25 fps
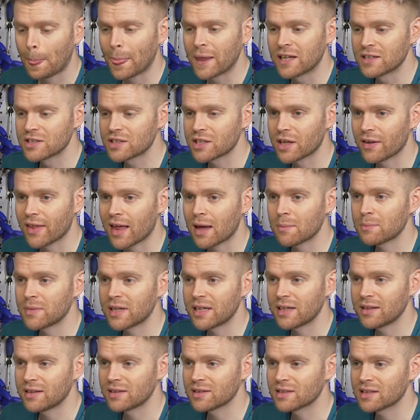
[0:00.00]
And so that
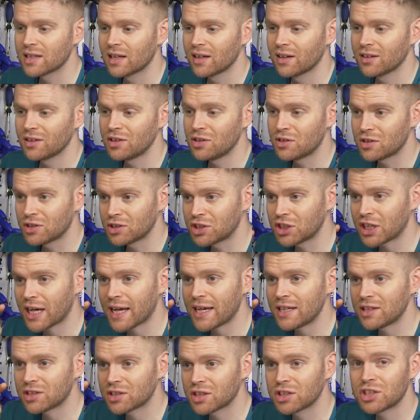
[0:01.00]
means you can
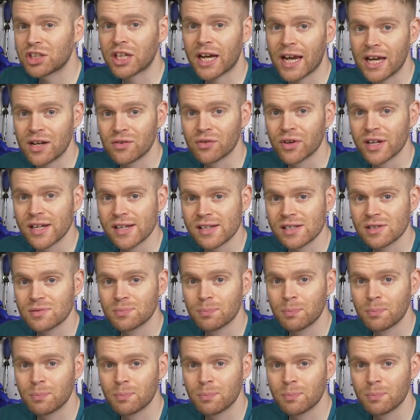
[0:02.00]
change the chain rings,